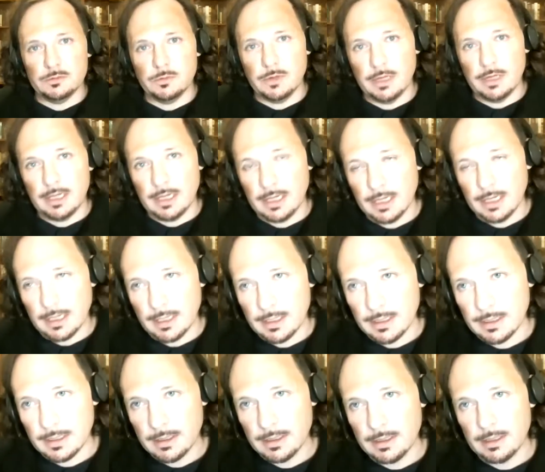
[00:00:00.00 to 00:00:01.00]
where
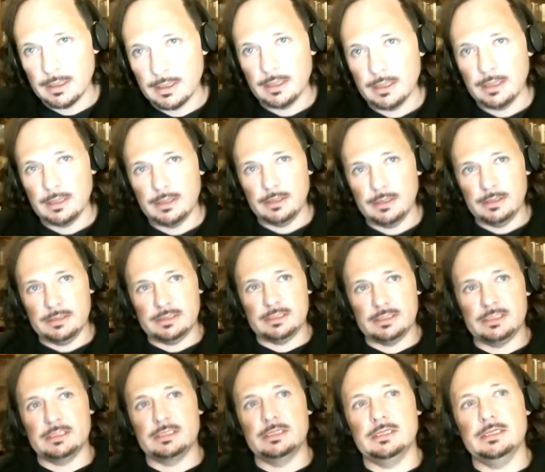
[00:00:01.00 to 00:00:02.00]

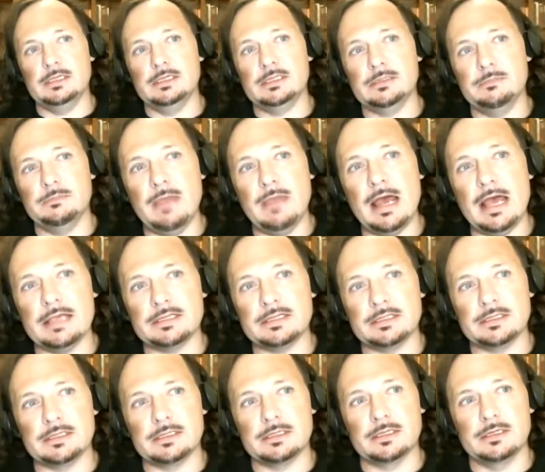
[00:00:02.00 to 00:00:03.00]
these
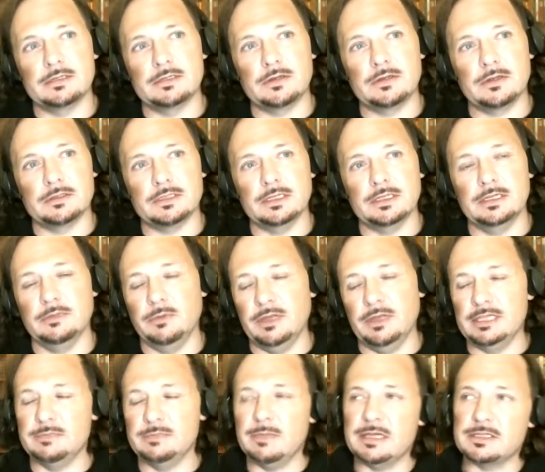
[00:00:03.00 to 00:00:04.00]
mass
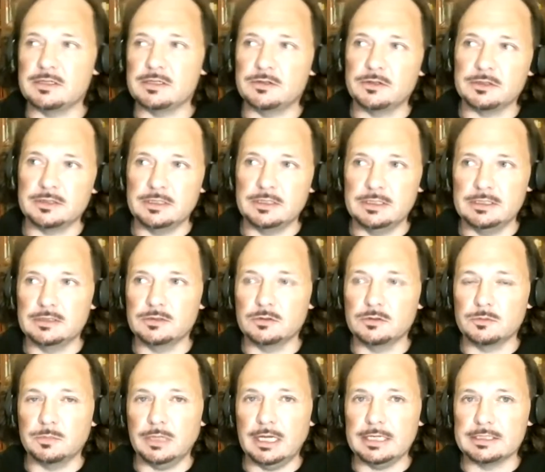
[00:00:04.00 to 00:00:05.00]
atrocities
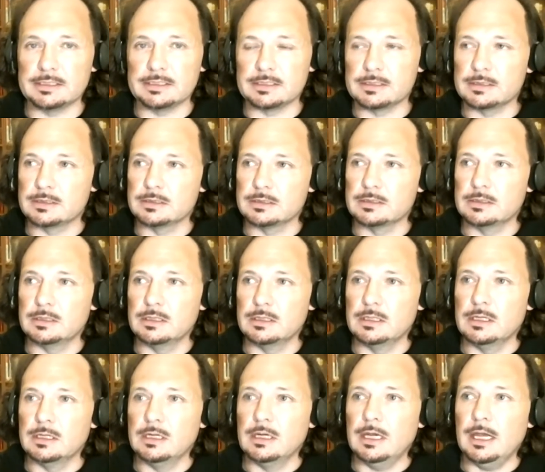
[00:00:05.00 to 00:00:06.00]
took place.
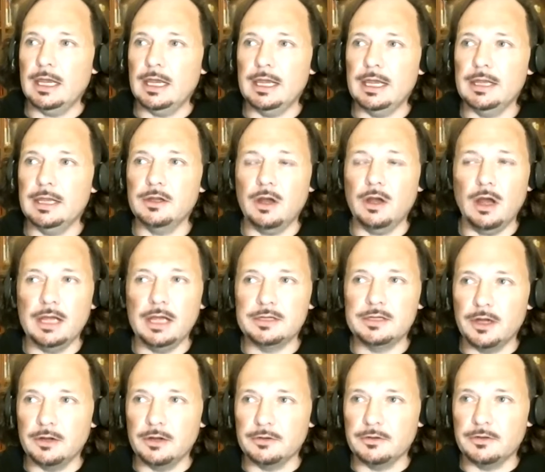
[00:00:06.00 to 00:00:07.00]
And I
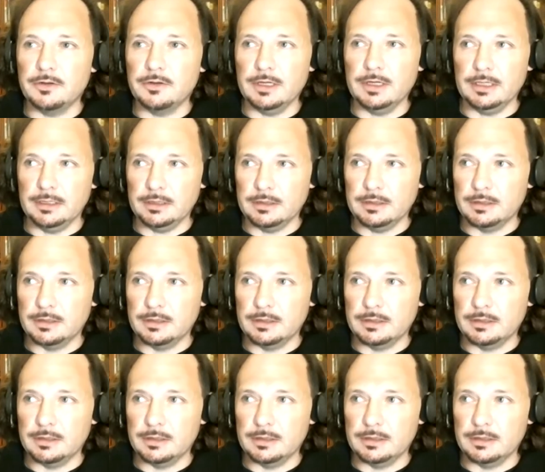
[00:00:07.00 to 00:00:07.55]
don't think